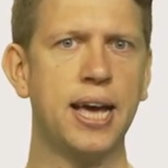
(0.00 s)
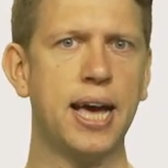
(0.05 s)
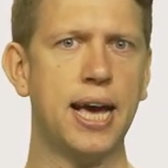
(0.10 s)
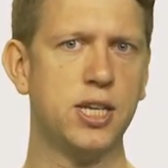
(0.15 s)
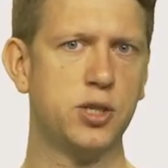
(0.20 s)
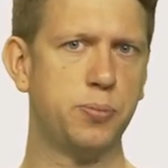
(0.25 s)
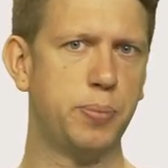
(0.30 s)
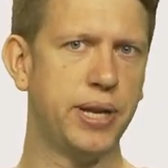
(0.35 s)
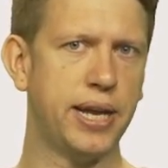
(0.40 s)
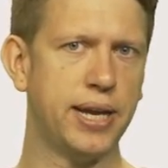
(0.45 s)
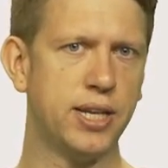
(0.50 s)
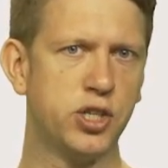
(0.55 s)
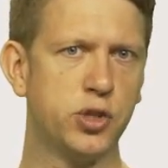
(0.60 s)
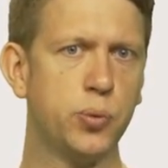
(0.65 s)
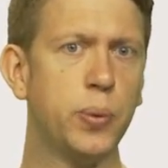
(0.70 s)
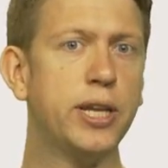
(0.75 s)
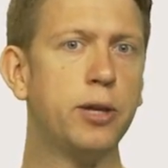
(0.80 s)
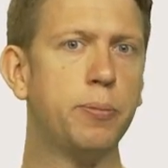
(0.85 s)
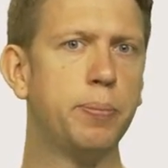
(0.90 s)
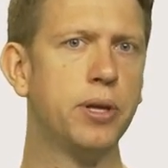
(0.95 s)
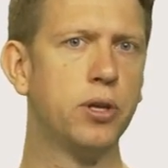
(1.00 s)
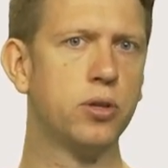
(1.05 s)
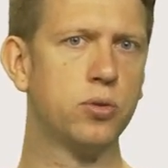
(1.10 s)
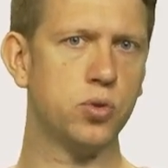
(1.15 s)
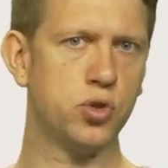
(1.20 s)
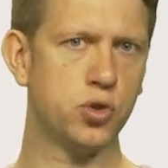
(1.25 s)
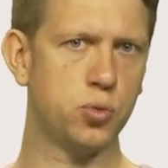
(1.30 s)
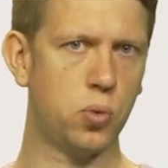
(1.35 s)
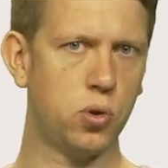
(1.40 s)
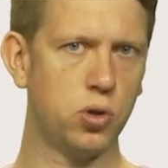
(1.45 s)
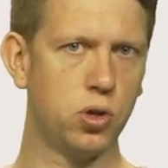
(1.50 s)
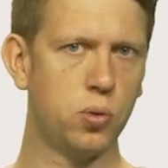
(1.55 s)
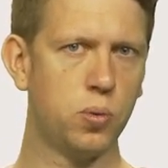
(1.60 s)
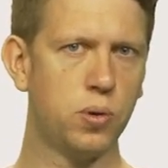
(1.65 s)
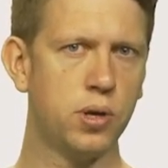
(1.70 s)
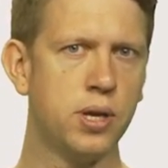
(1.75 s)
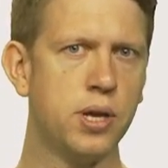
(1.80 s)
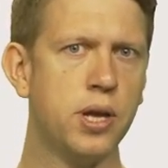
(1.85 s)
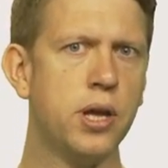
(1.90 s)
has been a sweet pill to swallow,